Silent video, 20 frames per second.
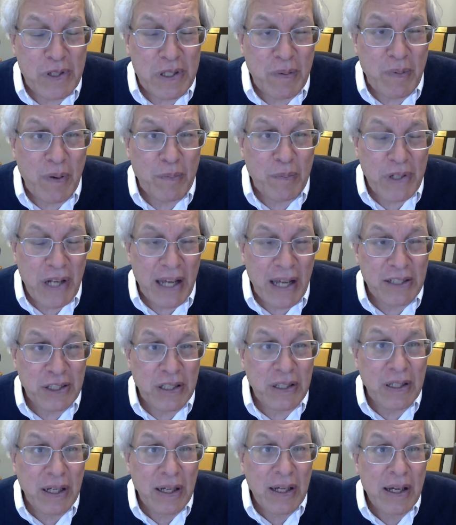First Amendment
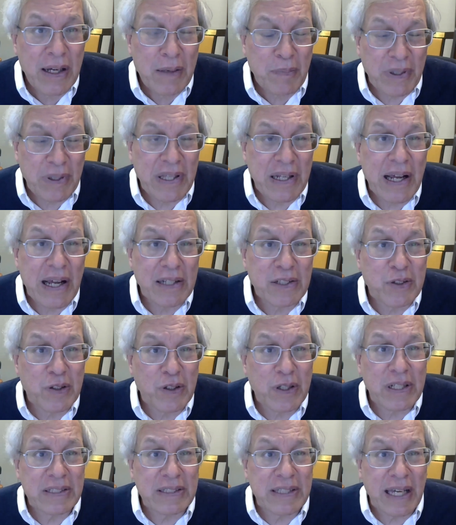protection. But the Ninth
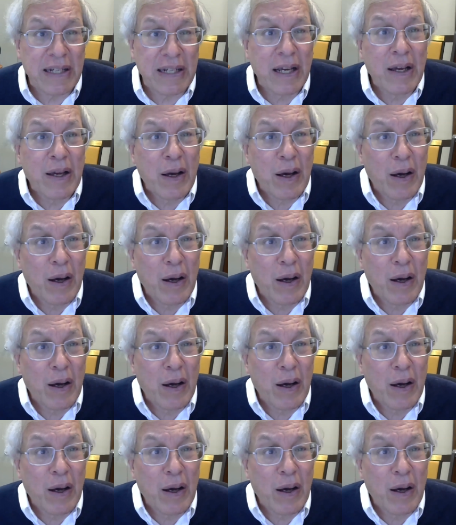Circuit has said